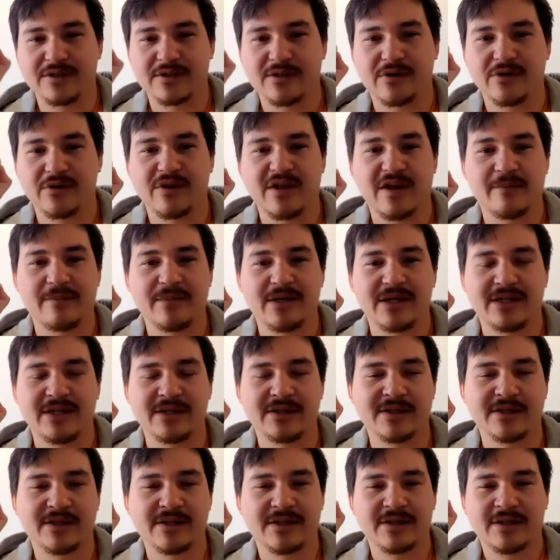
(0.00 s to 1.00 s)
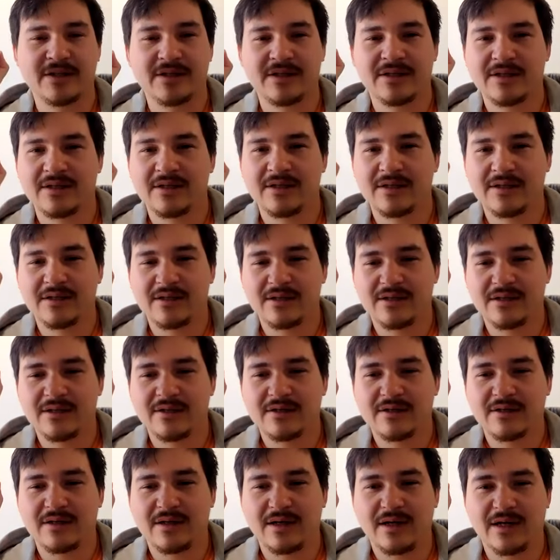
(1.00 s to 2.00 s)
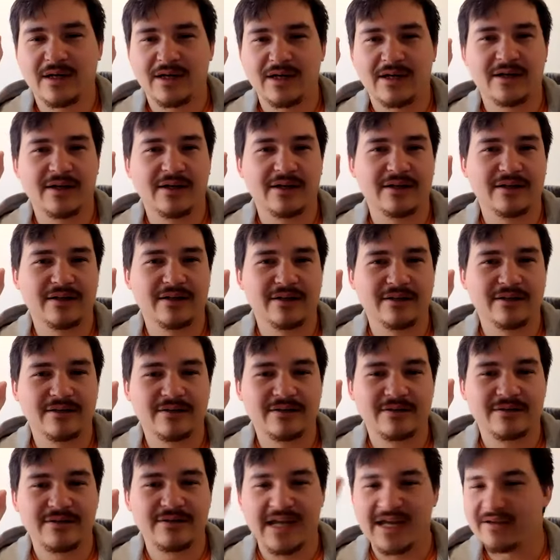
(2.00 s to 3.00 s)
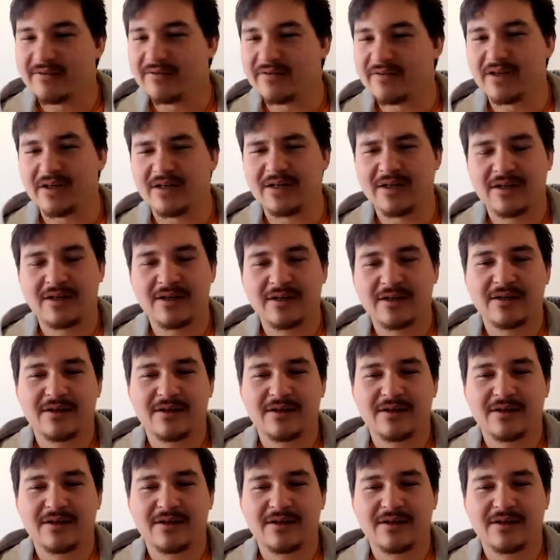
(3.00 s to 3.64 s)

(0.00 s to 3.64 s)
So that means uh, David